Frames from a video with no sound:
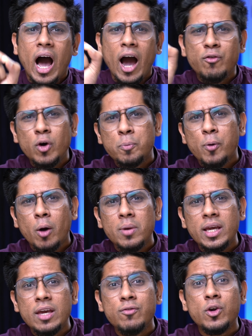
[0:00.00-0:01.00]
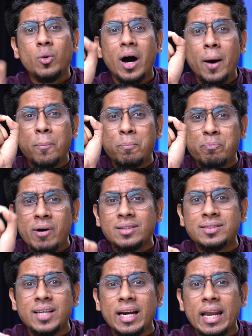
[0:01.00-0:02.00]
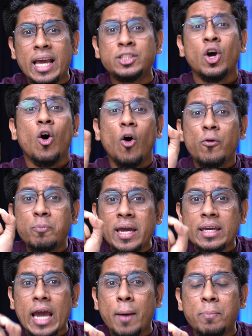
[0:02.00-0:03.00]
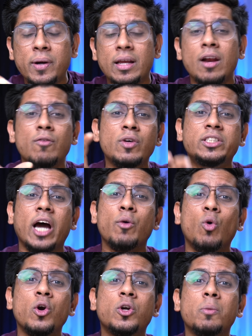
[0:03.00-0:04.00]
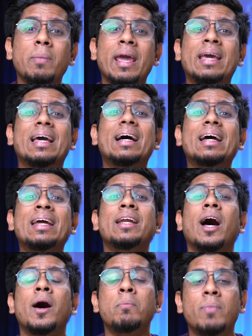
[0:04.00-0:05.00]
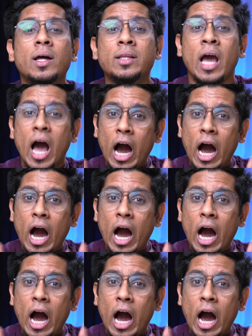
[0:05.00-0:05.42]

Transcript: I would probably give you a percentage of my capital which I want to make in a month.